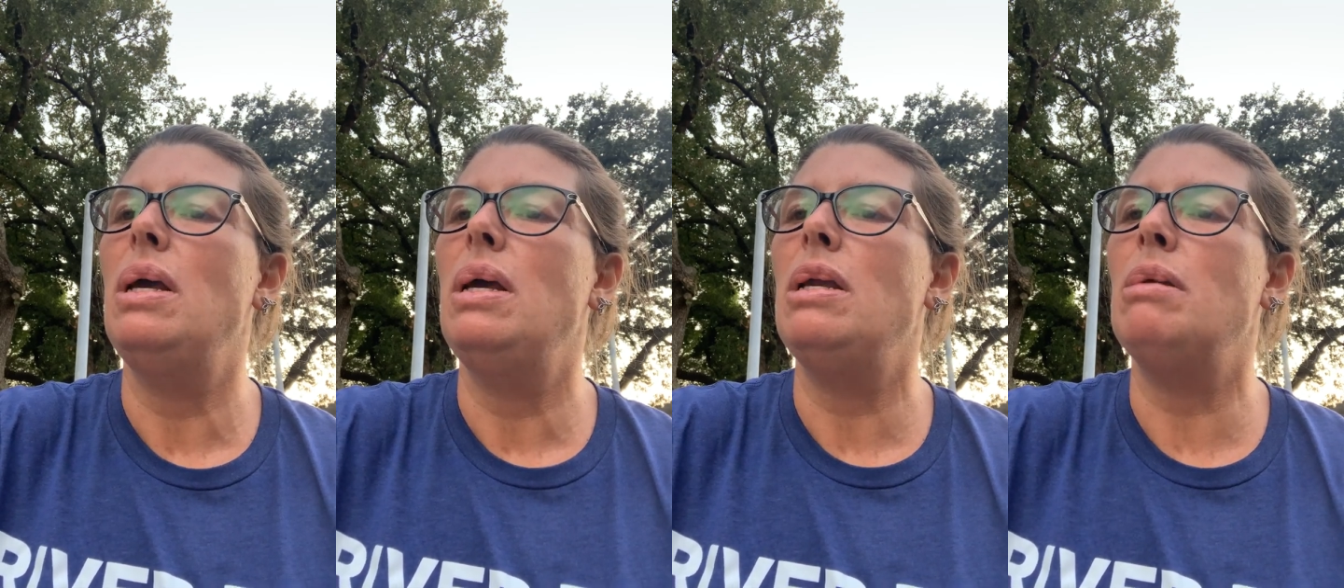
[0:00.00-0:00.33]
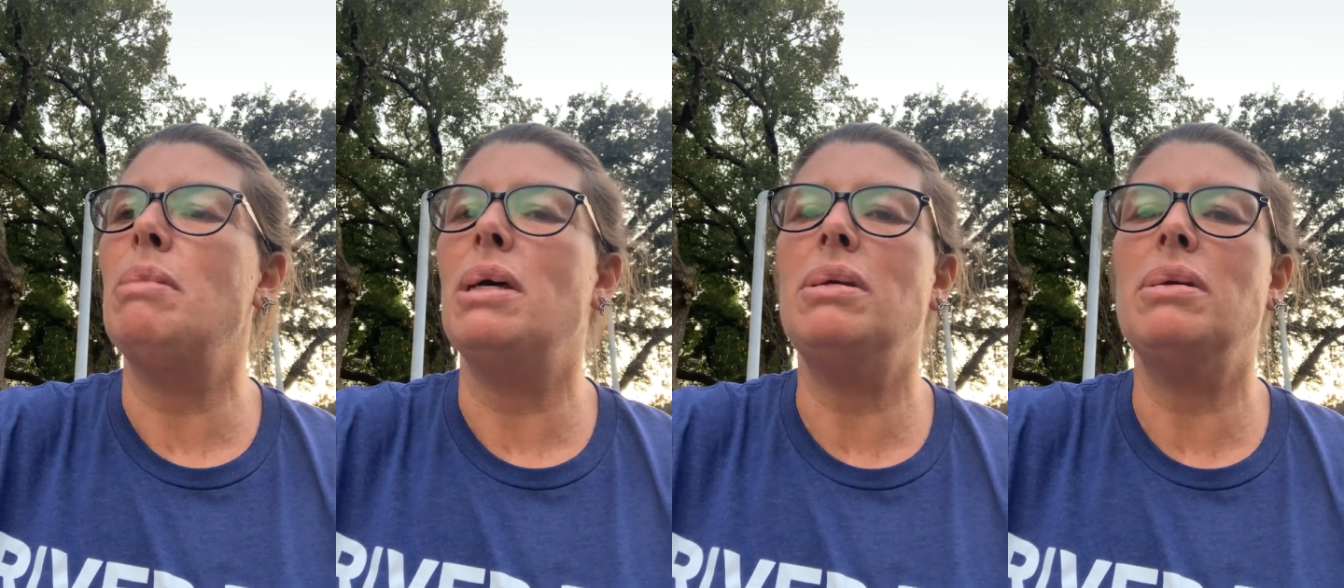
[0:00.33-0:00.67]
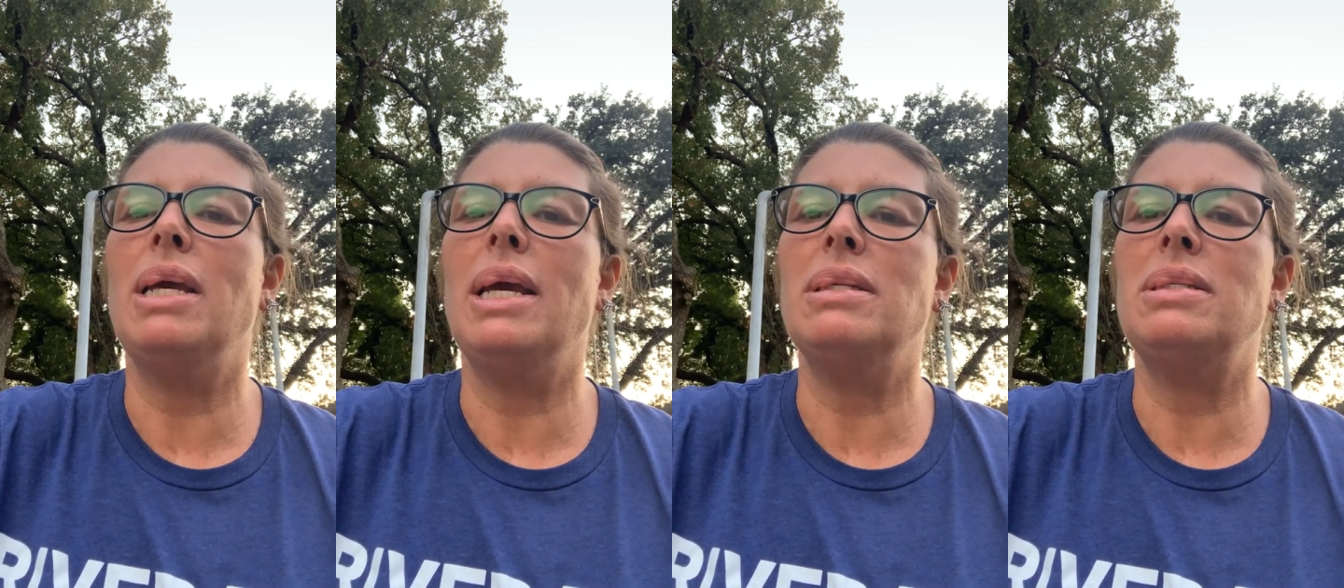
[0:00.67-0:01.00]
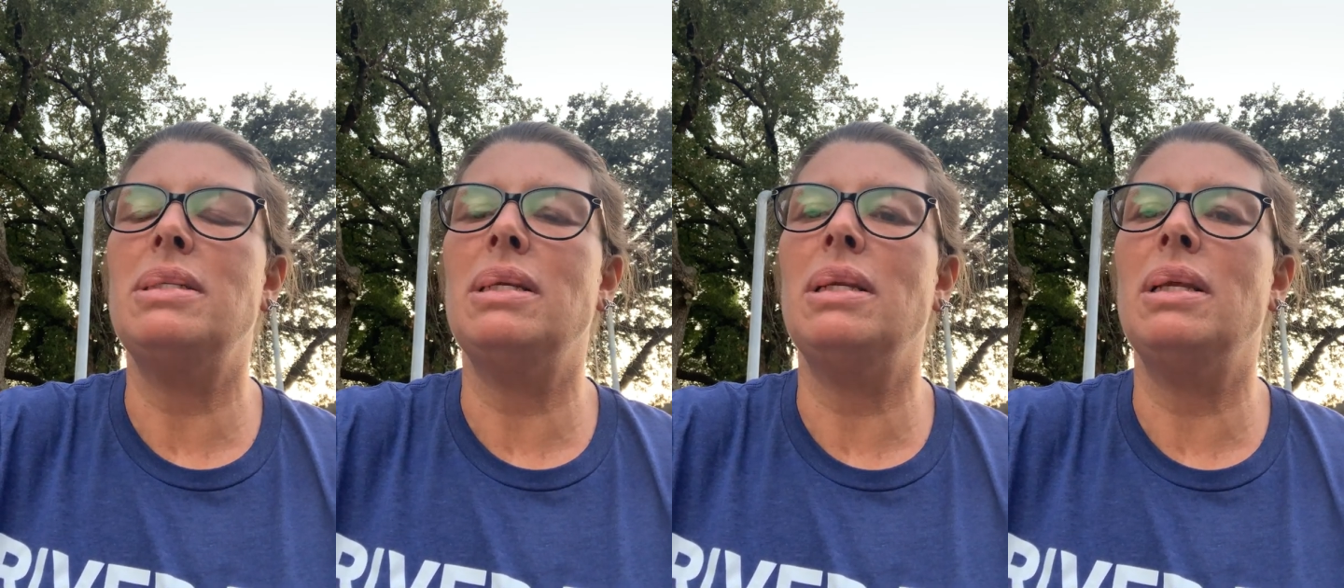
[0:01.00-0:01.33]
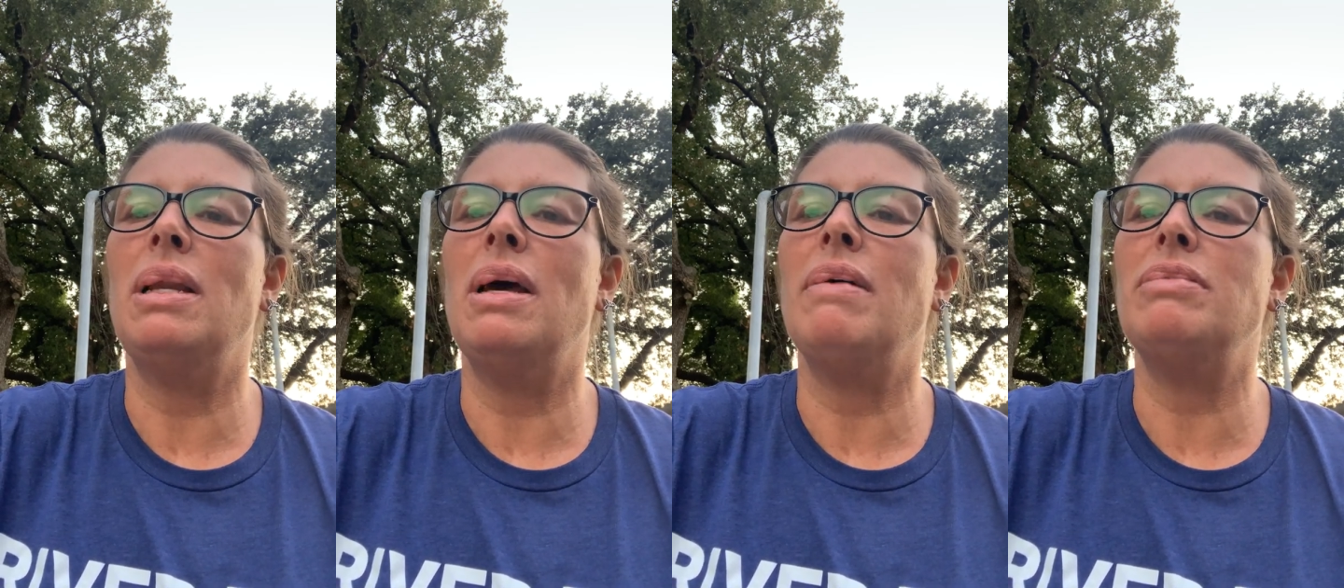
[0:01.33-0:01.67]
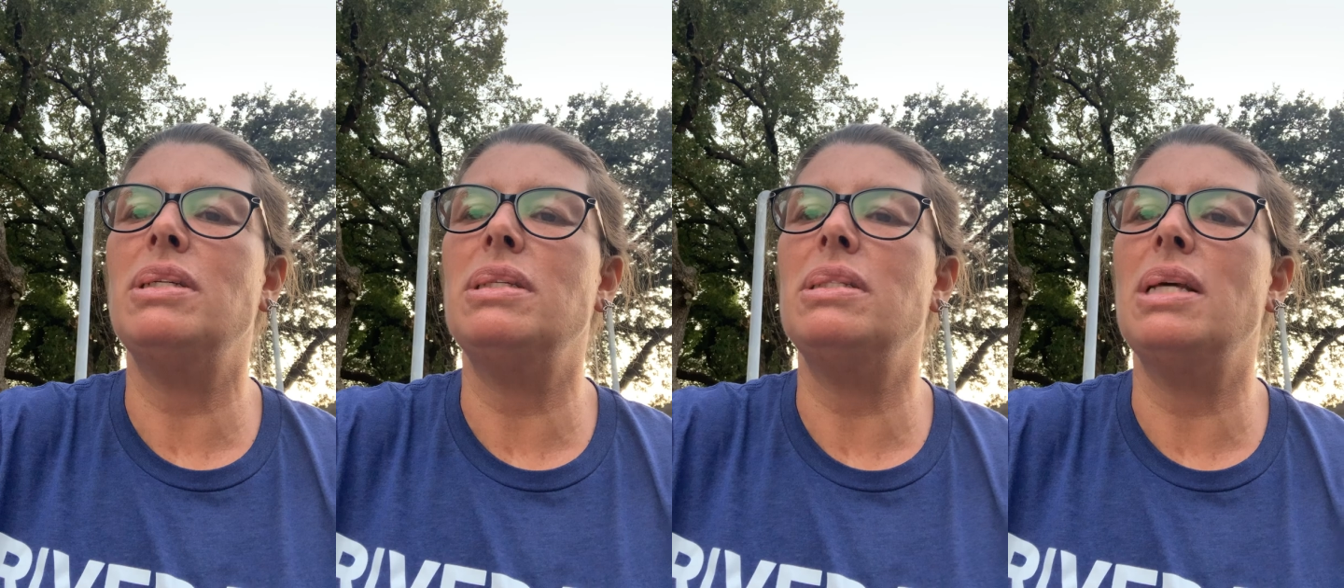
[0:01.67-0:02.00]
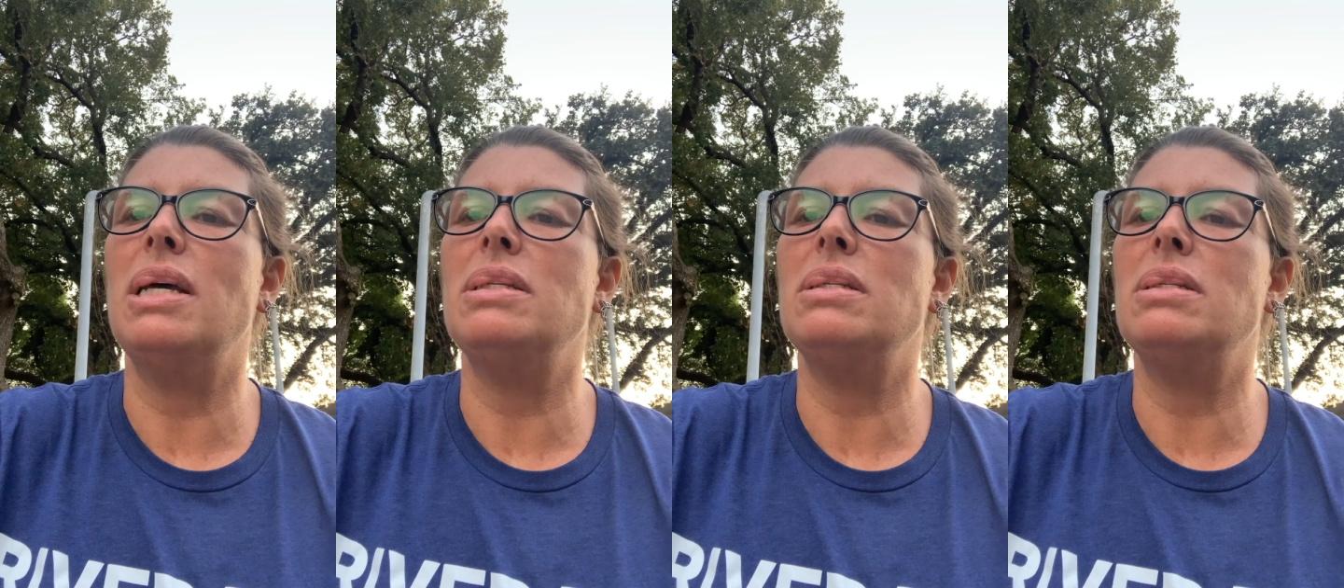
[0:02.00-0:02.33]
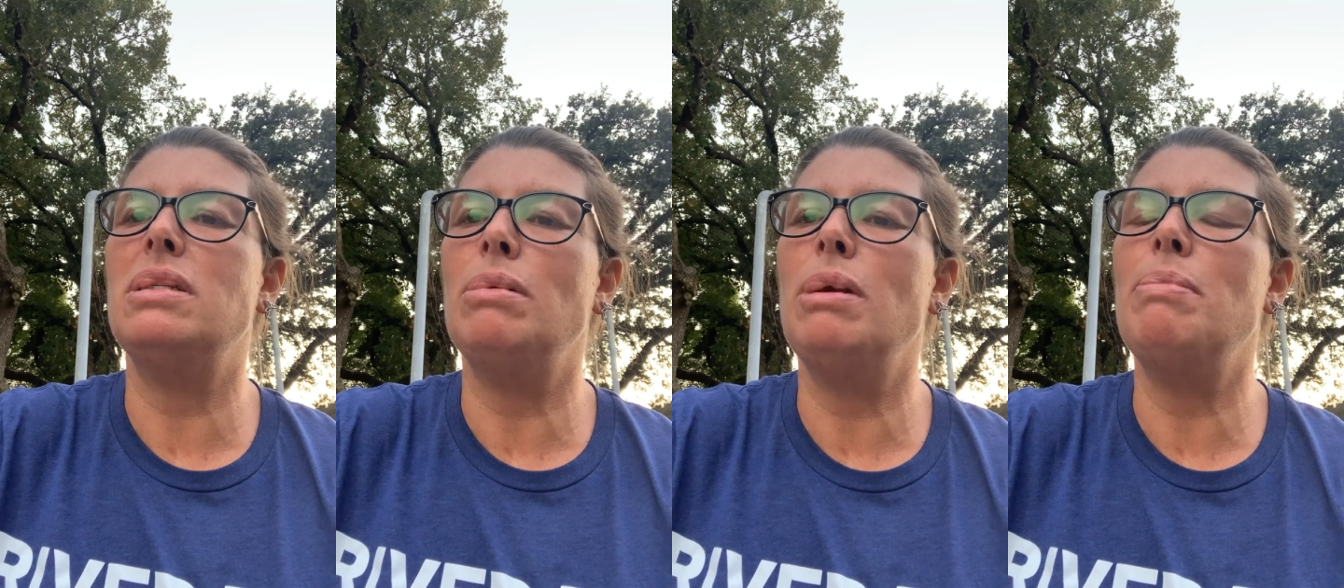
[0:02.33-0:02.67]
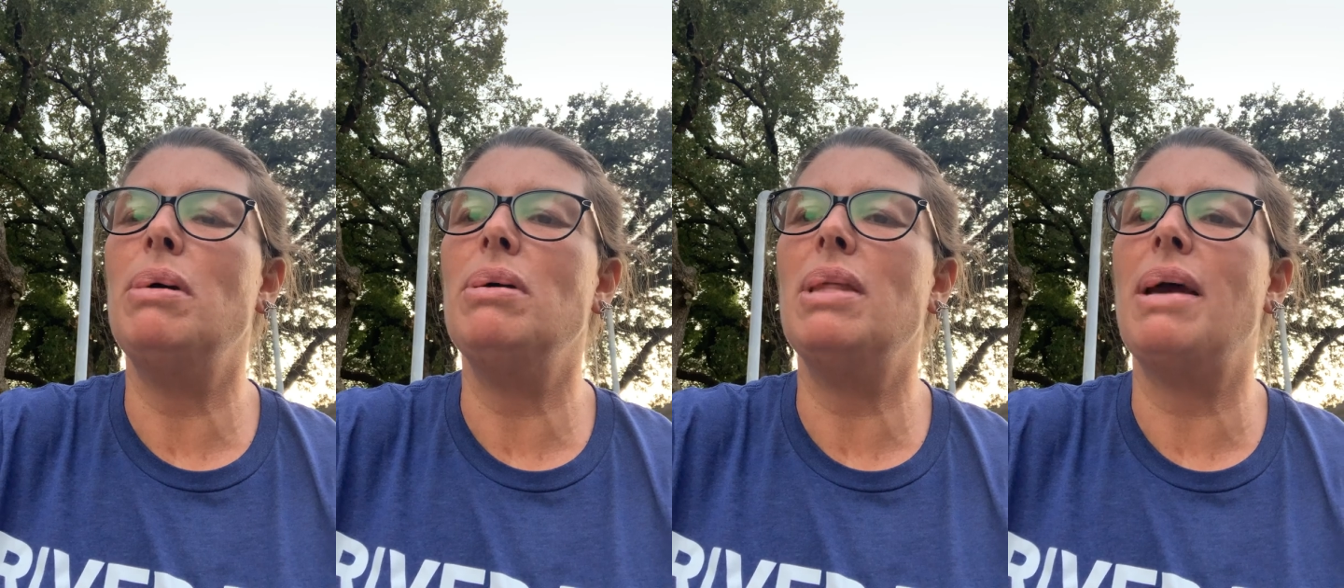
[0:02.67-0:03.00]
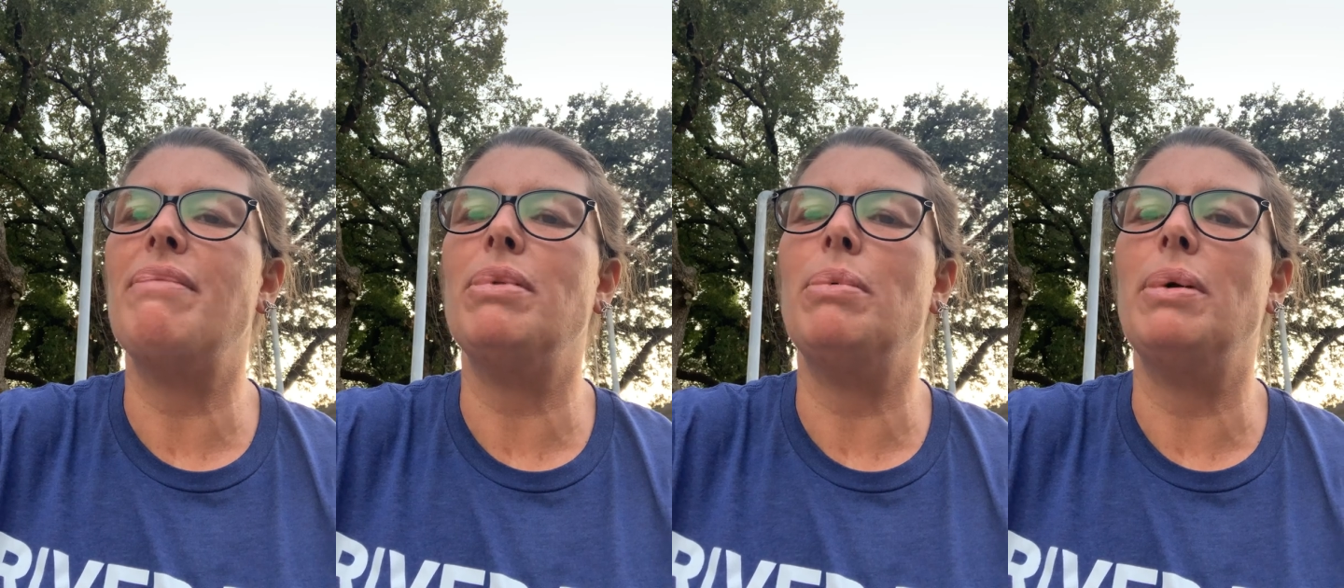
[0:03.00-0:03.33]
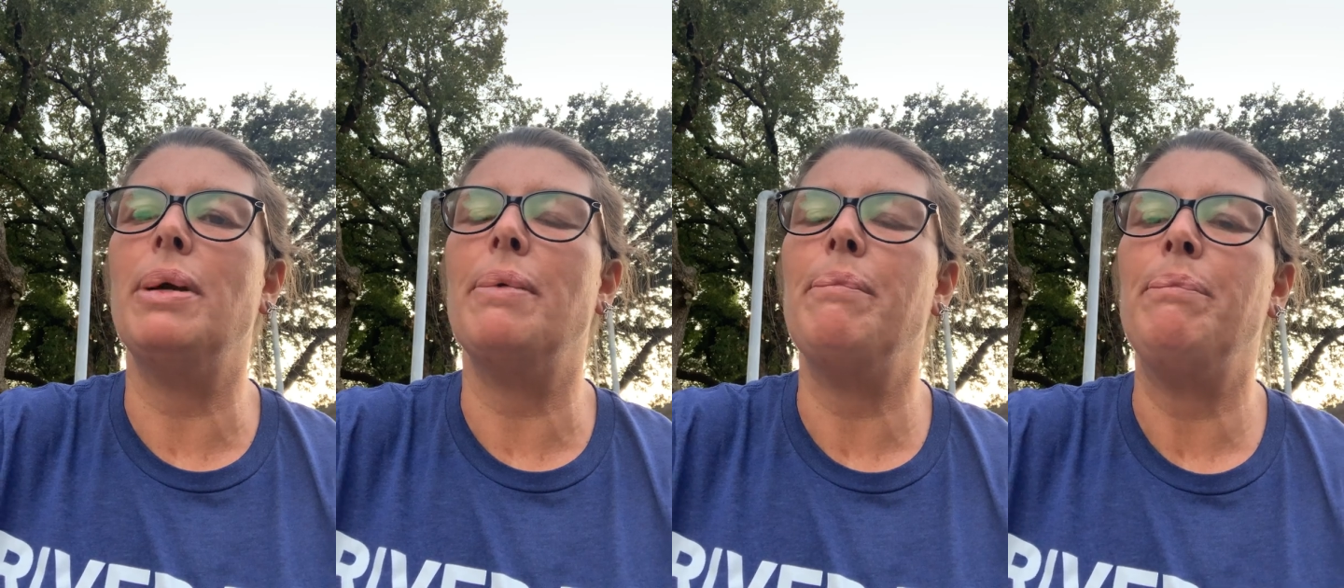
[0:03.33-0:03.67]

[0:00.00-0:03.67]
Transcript: Your mother can't send enough, she says, so we both have to work.